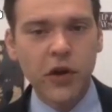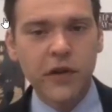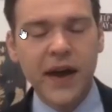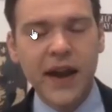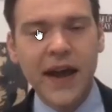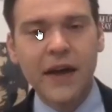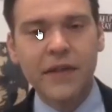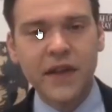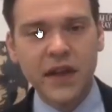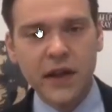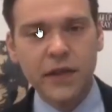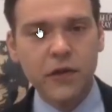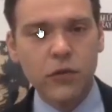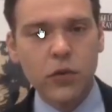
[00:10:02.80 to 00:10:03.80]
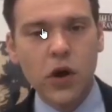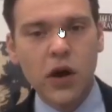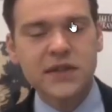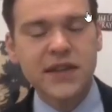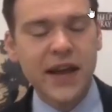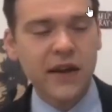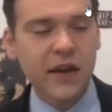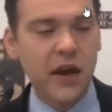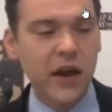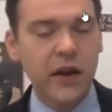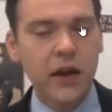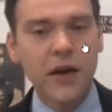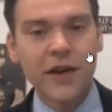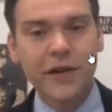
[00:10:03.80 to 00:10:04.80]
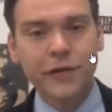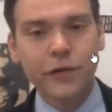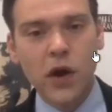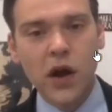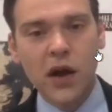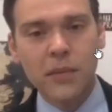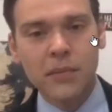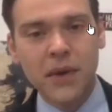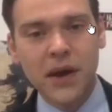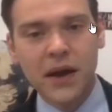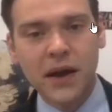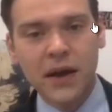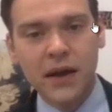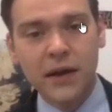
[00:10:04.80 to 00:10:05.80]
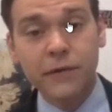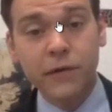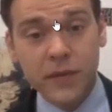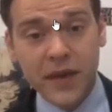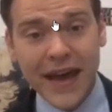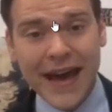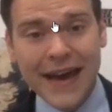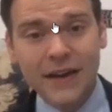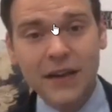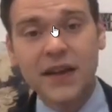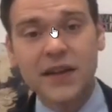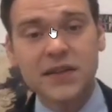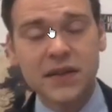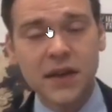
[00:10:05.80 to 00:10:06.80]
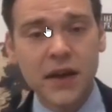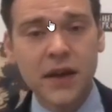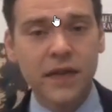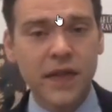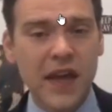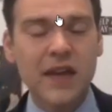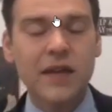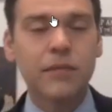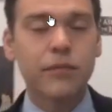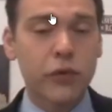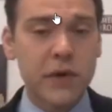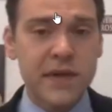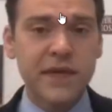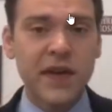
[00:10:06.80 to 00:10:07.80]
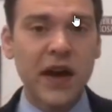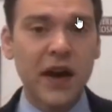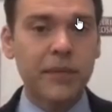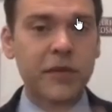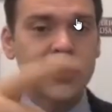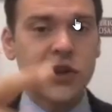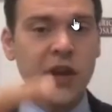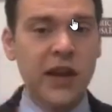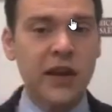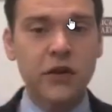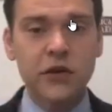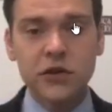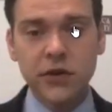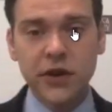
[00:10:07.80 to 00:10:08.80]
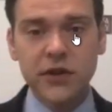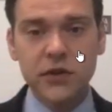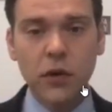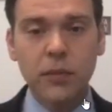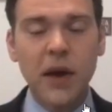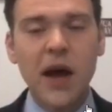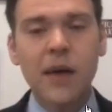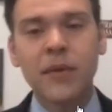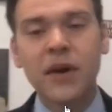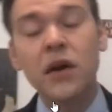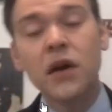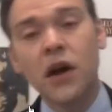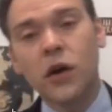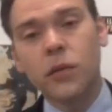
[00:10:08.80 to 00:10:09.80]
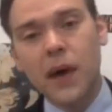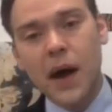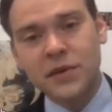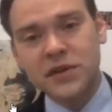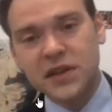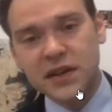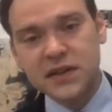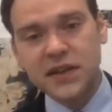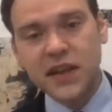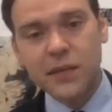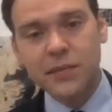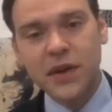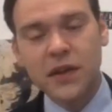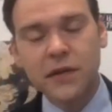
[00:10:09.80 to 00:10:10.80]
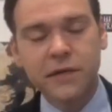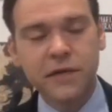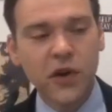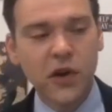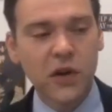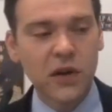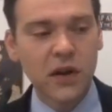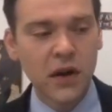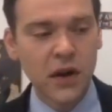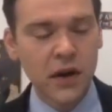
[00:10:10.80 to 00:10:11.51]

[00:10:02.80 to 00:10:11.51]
that out. They get the raw tech cut from the analyst. They brief that up the chain, go straight to Obama. Obama says, "Get me the full